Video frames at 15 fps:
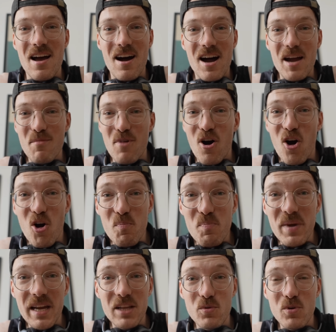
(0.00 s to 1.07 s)
I'm
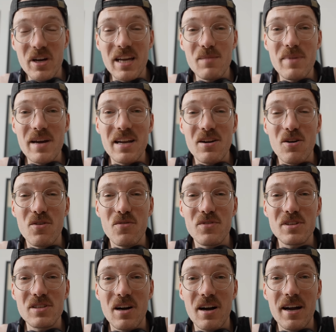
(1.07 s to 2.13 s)
hoping it will get better
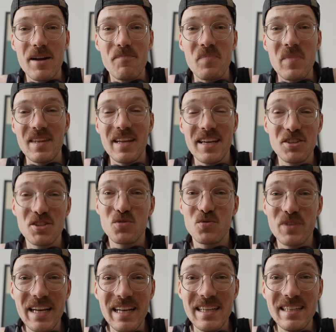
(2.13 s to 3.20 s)
over time. They just
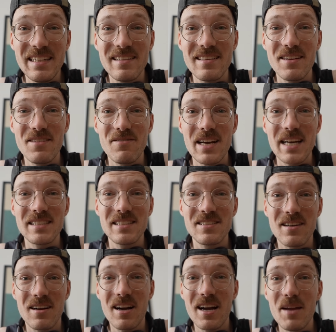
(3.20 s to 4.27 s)
really need to invest
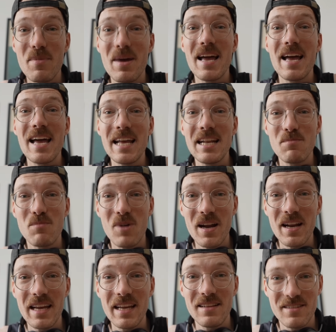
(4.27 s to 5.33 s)
time and
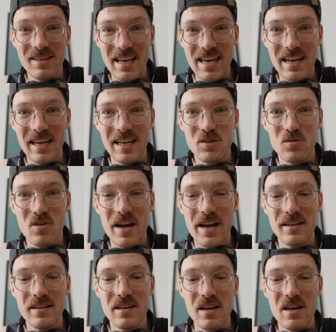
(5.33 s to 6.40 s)
money into getting it
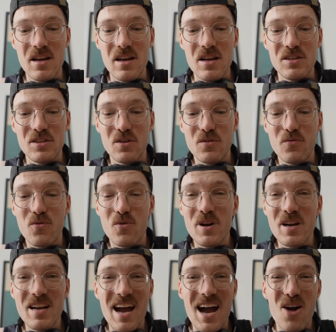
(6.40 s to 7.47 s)
right. So for
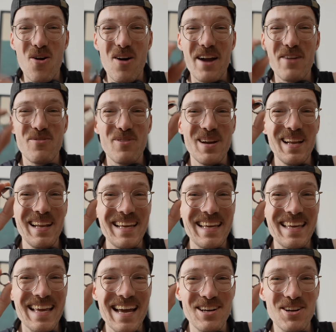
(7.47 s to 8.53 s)
now, I really
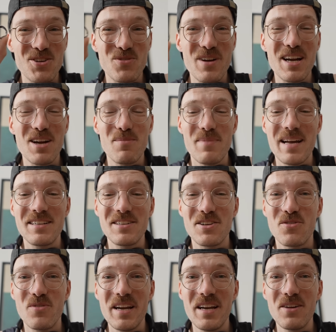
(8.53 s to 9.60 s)
cannot recommend the
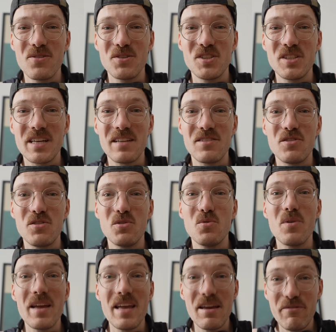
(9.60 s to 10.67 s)
RingCon Gen
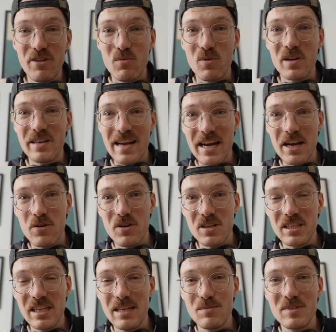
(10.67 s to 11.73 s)
2 if you want accurate
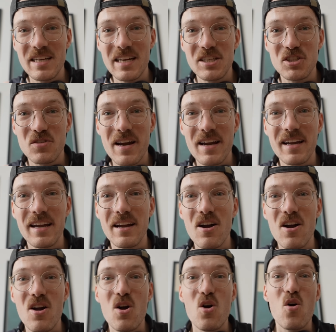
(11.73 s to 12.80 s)
sleep stage tracking
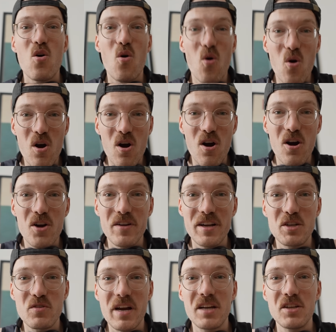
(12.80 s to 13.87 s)
or heart
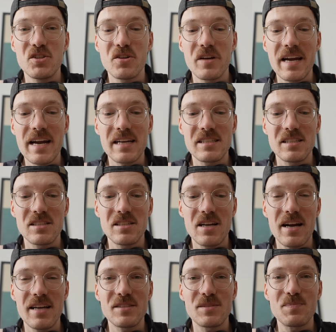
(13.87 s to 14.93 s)
rate tracking during
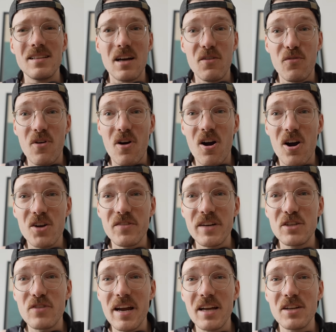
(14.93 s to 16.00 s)
exercise. Now for heart
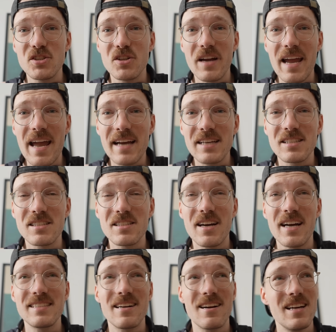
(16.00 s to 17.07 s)
rate tracking during
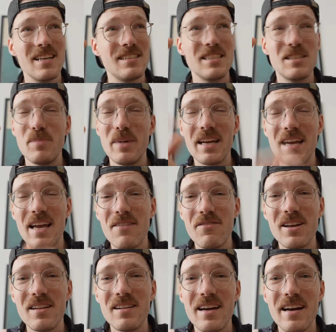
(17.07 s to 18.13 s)
exercise, there is this big
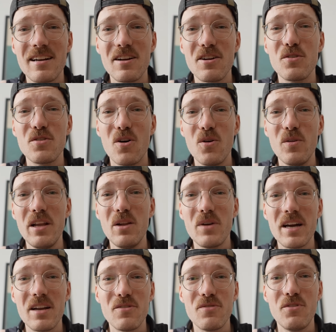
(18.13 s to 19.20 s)
caveat there that I could only look
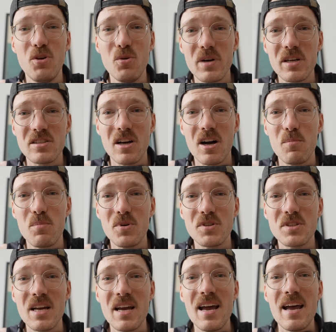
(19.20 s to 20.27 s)
at a few
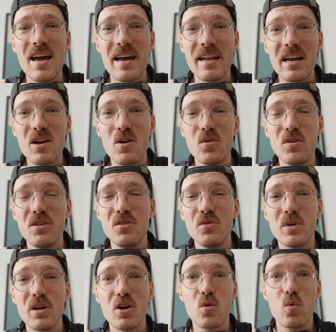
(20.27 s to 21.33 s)
examples and I couldn't
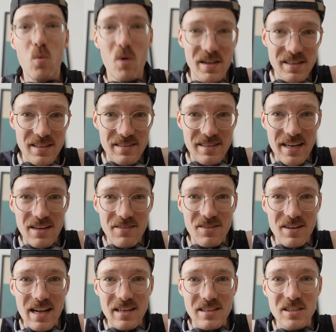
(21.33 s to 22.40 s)
do a quantitative
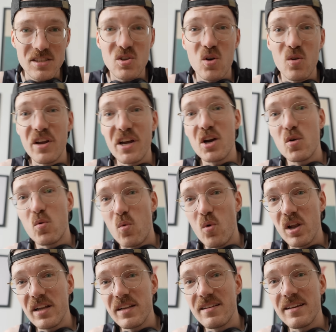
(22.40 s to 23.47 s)
analysis, only a
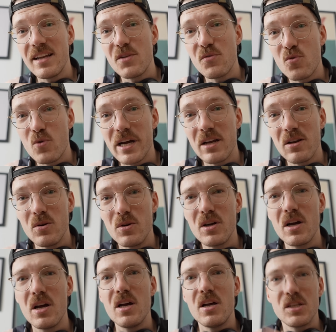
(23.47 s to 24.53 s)
qualitative quick
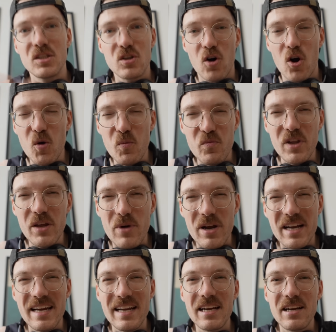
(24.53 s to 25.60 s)
look. So hopefully when
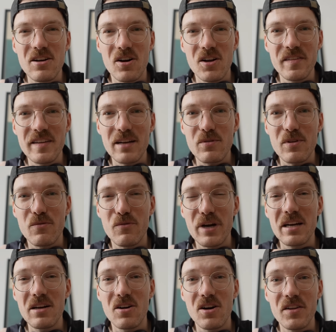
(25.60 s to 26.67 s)
I get in contact with
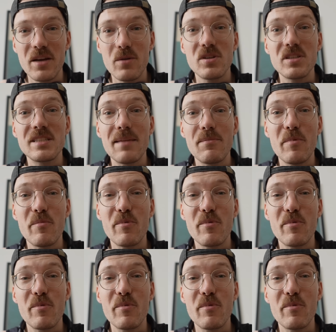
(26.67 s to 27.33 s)
RingCon, they will send me